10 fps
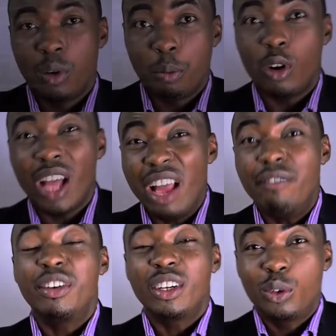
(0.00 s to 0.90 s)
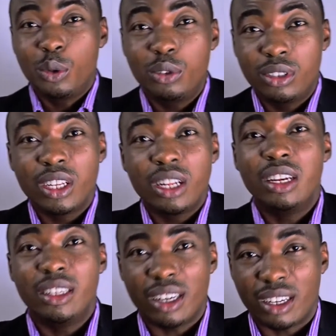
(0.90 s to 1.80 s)
But every good
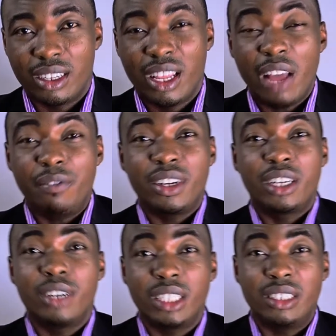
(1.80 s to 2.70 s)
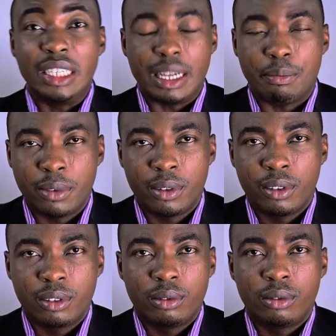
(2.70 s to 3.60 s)
leader, every great name
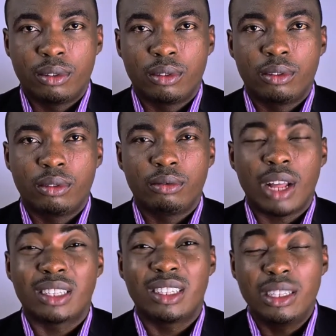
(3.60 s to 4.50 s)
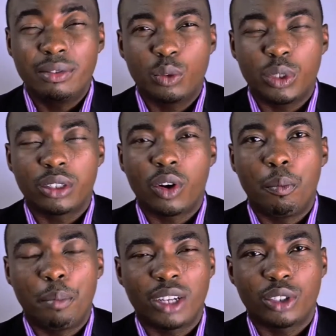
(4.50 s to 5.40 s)
has lived with
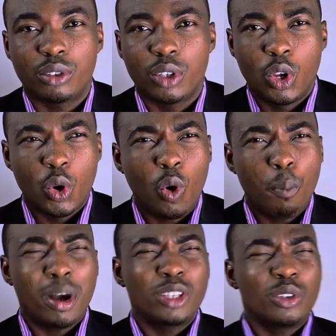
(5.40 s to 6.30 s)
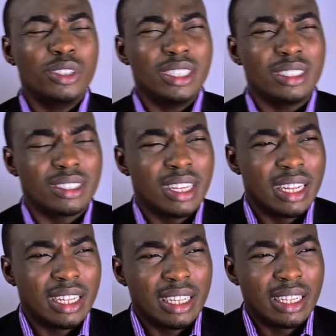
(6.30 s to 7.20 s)
compassion. Compassion is
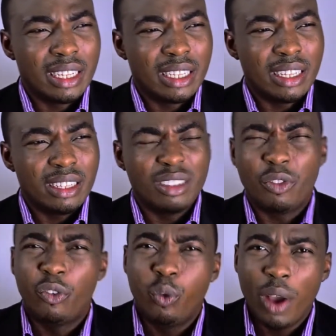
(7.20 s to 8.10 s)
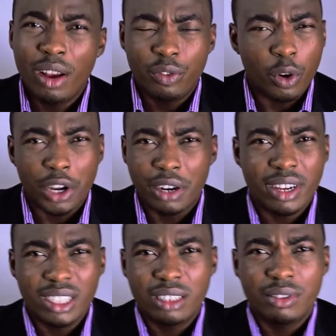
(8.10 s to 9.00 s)
the fuel for
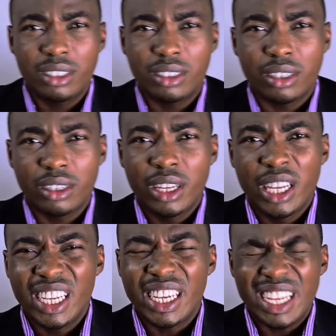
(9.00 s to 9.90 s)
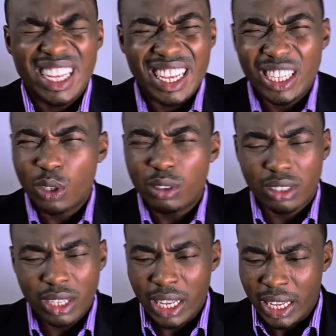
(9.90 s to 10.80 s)
creativity. It
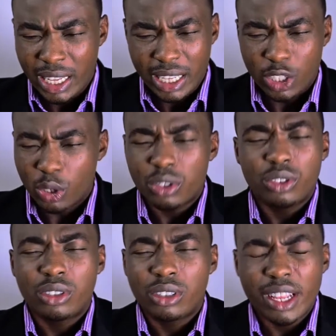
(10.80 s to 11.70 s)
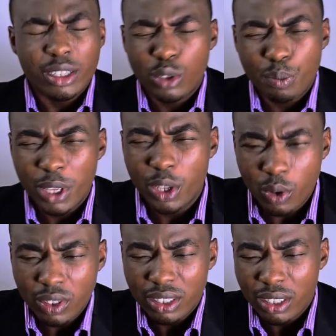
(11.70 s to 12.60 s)
just takes you
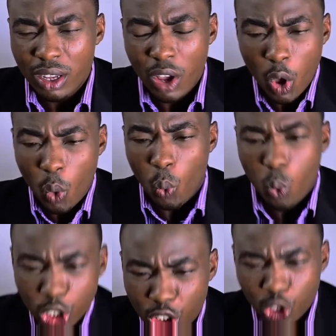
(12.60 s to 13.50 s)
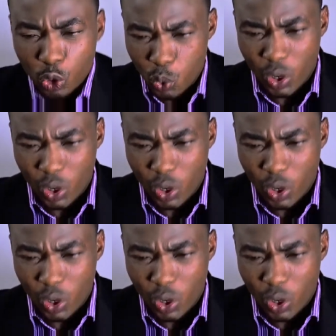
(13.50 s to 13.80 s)
beyond what you will